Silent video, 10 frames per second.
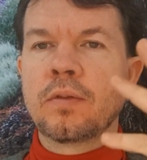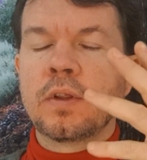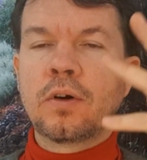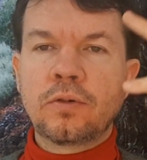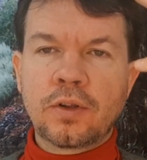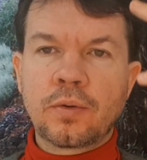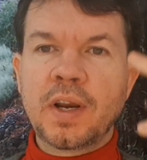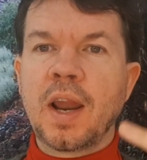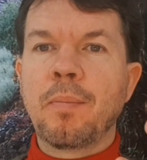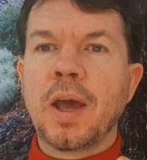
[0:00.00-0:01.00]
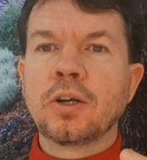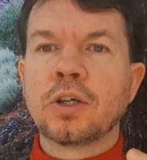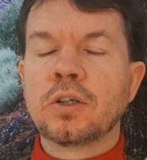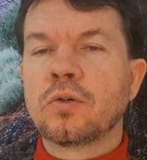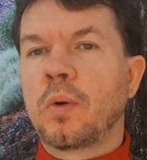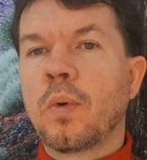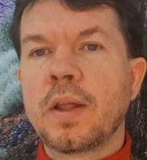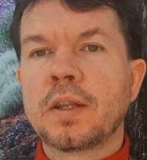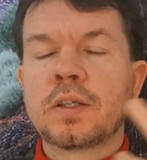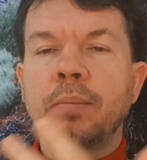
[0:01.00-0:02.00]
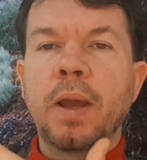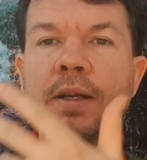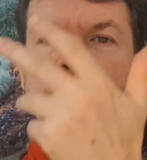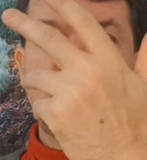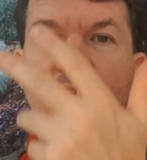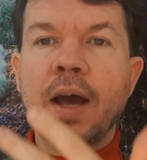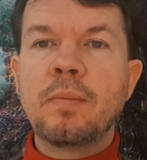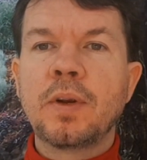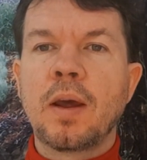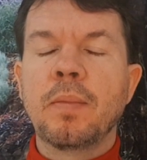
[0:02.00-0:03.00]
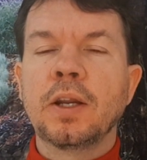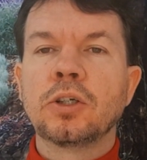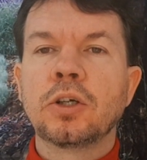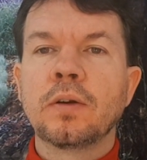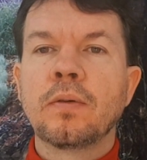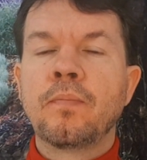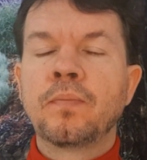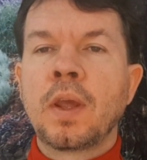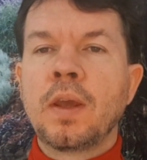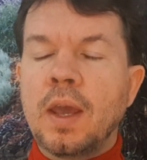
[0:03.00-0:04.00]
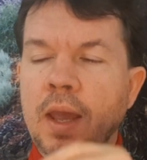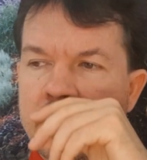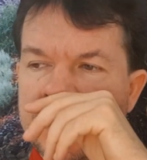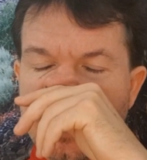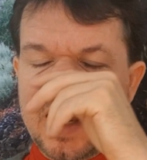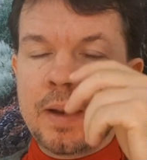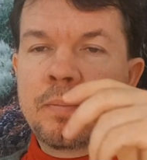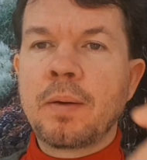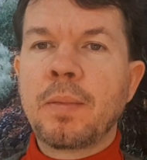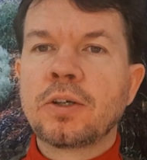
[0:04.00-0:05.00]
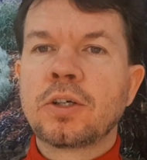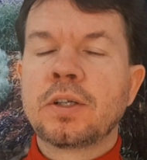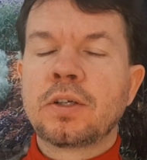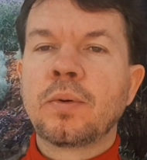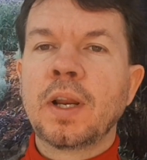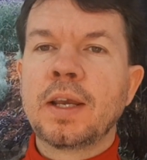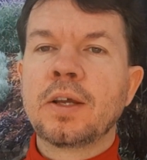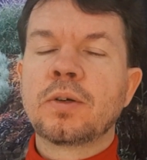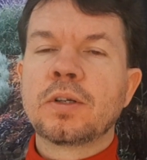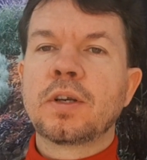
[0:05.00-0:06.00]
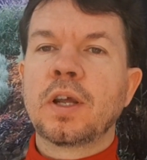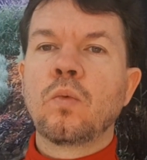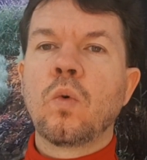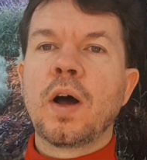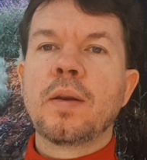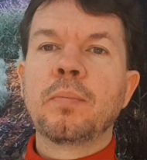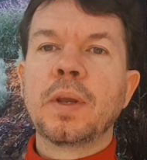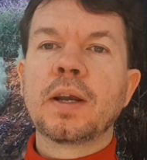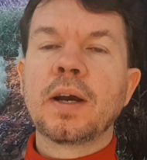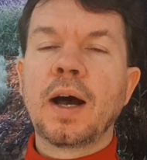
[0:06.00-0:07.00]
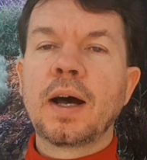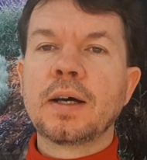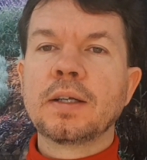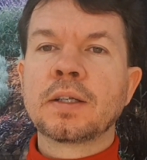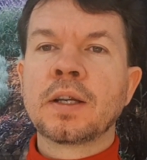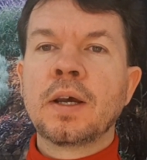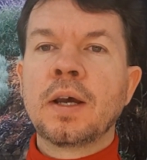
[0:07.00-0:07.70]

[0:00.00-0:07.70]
those three dimensions. We want the space-time dimension. And the time dimension is a really interesting one because